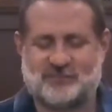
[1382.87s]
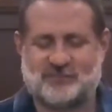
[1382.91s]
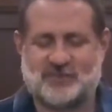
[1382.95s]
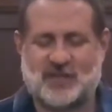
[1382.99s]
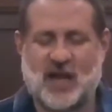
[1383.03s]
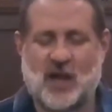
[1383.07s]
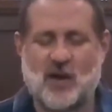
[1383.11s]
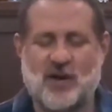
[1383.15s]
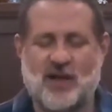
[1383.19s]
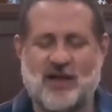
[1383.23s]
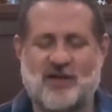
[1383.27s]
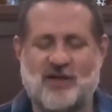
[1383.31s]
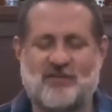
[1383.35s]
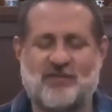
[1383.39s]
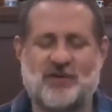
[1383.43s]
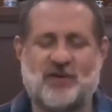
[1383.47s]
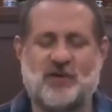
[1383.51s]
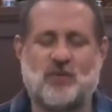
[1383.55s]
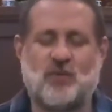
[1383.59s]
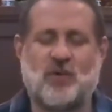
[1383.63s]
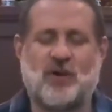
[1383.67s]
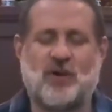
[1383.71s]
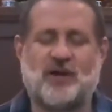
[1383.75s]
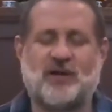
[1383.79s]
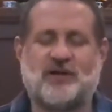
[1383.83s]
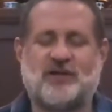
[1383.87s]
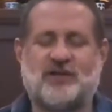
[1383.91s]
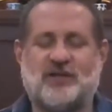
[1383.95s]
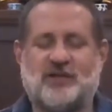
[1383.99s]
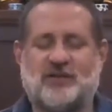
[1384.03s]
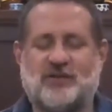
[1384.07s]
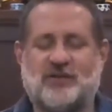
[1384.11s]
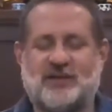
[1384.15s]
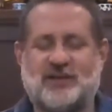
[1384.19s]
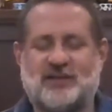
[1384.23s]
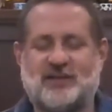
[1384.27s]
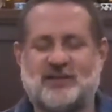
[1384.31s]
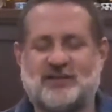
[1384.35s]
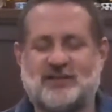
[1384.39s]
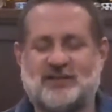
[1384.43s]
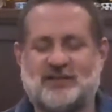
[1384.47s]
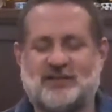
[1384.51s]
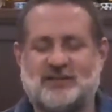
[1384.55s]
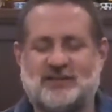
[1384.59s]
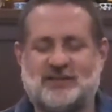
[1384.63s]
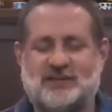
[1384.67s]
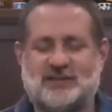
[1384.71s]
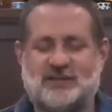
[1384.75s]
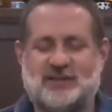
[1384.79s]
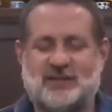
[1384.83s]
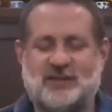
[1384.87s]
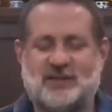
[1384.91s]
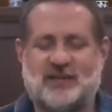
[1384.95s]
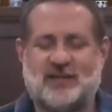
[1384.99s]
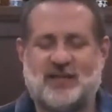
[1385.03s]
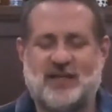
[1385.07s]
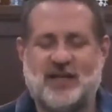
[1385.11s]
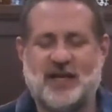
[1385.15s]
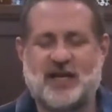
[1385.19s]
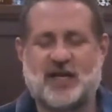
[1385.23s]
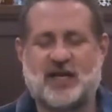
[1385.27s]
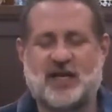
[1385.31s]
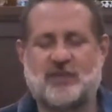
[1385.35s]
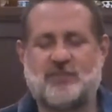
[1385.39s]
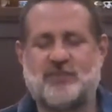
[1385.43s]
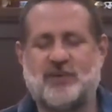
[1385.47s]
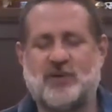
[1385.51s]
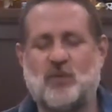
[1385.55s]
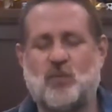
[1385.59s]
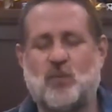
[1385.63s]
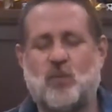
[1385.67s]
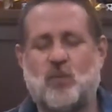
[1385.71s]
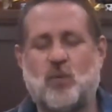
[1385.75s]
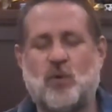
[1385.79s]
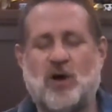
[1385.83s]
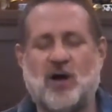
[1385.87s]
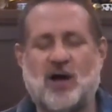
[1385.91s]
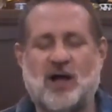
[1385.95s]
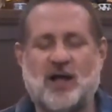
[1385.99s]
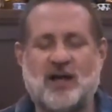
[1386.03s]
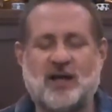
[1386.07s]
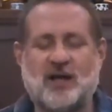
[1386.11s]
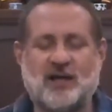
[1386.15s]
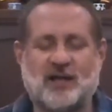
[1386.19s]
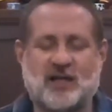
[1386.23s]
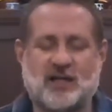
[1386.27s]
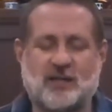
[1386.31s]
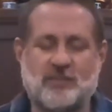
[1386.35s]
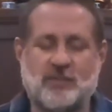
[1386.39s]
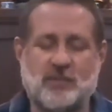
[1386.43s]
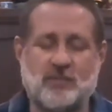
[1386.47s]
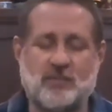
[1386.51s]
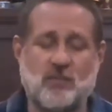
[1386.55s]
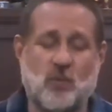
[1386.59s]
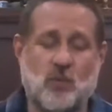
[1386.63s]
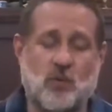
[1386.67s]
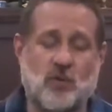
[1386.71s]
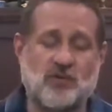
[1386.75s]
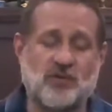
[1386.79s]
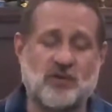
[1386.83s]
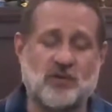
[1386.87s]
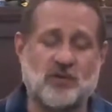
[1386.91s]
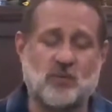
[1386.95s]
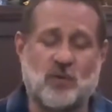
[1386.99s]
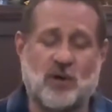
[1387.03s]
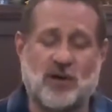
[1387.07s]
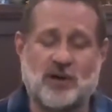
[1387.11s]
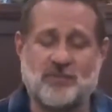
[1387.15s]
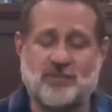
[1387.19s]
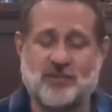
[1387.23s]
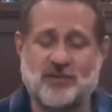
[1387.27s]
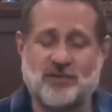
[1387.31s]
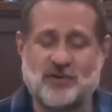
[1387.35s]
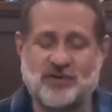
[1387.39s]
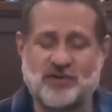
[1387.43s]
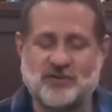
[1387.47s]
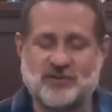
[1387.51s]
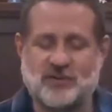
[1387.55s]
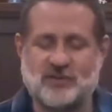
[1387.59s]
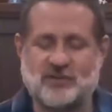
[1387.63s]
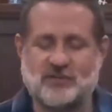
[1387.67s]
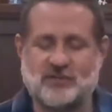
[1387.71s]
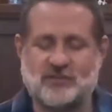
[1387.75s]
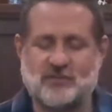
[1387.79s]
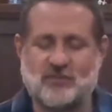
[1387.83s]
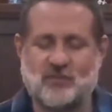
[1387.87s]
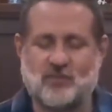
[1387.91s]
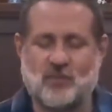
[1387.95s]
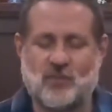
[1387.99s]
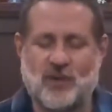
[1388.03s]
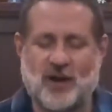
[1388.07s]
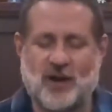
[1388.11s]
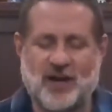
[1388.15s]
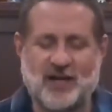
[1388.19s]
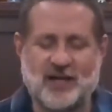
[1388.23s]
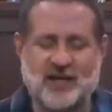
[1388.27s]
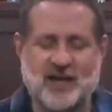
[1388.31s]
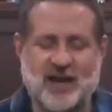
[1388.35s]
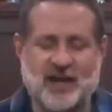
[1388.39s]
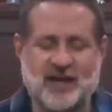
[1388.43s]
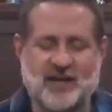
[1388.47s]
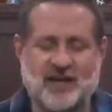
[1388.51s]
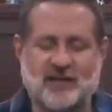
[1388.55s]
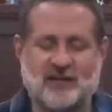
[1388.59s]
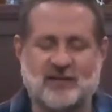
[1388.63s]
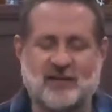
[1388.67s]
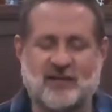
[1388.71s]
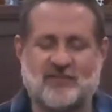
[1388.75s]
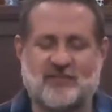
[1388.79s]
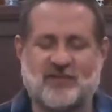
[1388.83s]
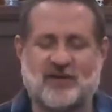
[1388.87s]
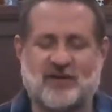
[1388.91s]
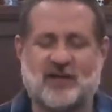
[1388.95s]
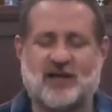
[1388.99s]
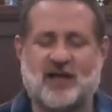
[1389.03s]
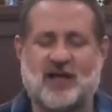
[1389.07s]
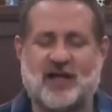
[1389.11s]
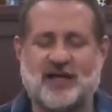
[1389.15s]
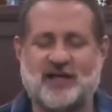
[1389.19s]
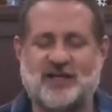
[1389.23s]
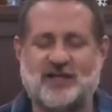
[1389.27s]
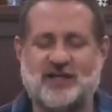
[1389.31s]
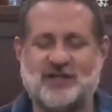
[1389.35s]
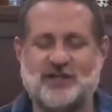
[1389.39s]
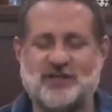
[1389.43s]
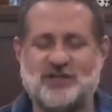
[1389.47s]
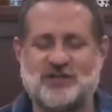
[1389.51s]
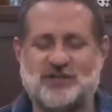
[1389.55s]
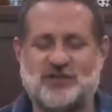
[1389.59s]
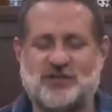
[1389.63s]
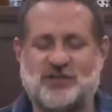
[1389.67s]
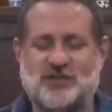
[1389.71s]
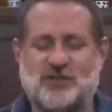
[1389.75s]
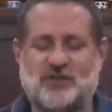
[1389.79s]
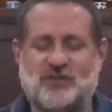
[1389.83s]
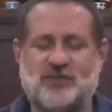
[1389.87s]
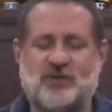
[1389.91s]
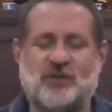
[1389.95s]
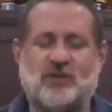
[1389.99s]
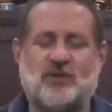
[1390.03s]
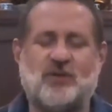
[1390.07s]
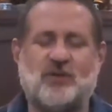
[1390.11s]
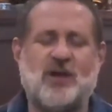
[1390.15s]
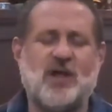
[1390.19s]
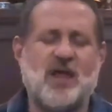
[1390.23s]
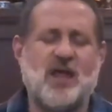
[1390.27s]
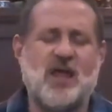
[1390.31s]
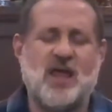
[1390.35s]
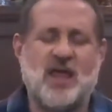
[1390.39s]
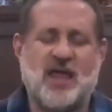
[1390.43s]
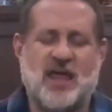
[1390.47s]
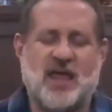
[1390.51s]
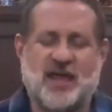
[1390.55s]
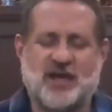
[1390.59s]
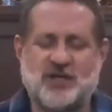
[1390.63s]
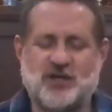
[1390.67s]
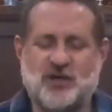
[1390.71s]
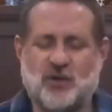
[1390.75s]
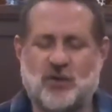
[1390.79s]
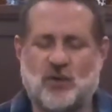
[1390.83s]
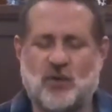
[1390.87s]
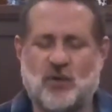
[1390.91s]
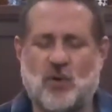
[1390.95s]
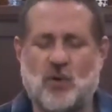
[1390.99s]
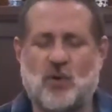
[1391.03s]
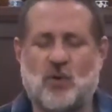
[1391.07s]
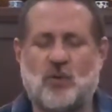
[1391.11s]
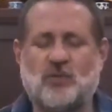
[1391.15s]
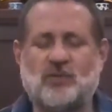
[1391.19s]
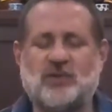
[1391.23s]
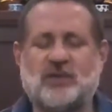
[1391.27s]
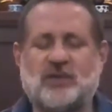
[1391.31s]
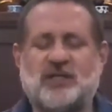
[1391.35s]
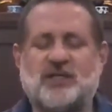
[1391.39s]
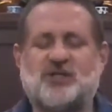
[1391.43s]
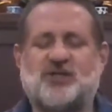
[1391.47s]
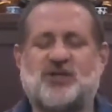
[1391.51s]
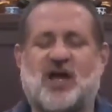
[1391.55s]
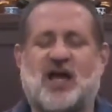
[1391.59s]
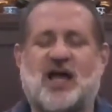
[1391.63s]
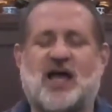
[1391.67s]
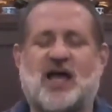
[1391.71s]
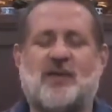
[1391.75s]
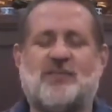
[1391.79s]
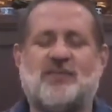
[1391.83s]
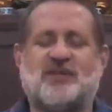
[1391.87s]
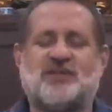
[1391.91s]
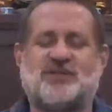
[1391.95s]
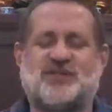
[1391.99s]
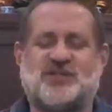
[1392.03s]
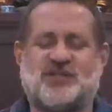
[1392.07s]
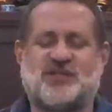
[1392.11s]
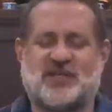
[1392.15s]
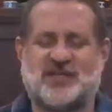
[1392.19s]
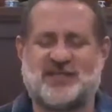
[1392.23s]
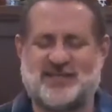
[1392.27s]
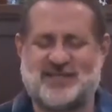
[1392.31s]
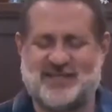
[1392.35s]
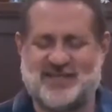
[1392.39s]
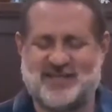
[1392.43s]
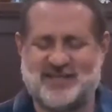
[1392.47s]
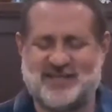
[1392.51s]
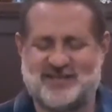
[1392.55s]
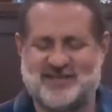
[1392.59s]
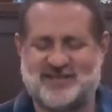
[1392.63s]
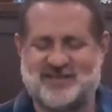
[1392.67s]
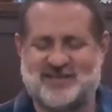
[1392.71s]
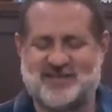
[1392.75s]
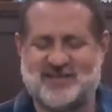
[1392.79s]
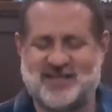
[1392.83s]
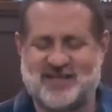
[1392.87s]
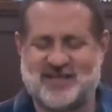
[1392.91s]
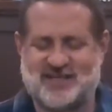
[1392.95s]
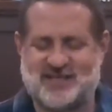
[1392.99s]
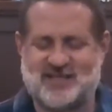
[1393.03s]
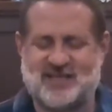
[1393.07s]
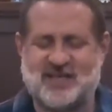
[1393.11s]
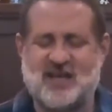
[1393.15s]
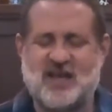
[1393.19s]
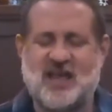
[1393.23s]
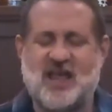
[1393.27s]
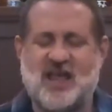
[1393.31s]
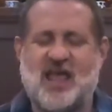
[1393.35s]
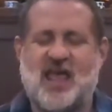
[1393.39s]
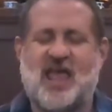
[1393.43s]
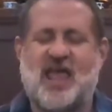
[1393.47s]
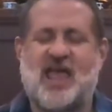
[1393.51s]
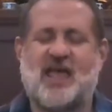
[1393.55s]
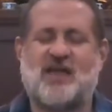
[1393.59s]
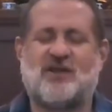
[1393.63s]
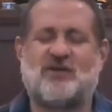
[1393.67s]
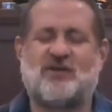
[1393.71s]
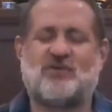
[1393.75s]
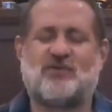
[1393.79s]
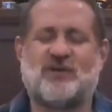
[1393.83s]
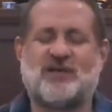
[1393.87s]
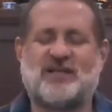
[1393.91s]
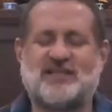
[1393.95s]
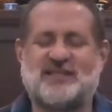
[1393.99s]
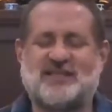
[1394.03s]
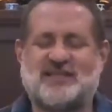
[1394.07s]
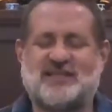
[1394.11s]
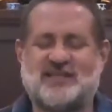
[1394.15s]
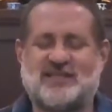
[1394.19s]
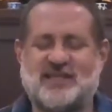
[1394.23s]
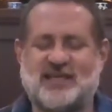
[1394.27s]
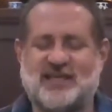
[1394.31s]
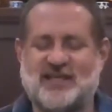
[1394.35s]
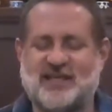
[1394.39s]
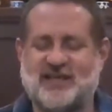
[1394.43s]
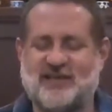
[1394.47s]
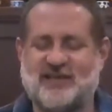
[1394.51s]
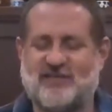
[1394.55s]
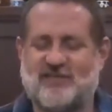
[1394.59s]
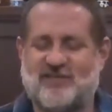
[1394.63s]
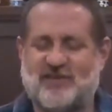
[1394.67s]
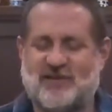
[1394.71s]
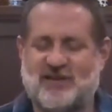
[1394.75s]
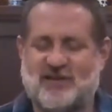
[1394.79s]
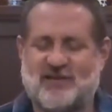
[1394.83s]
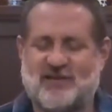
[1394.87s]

However you want to do it. It could be one, it could be more than one person radiating loving kindness to you. And your only job is just to sit and receive.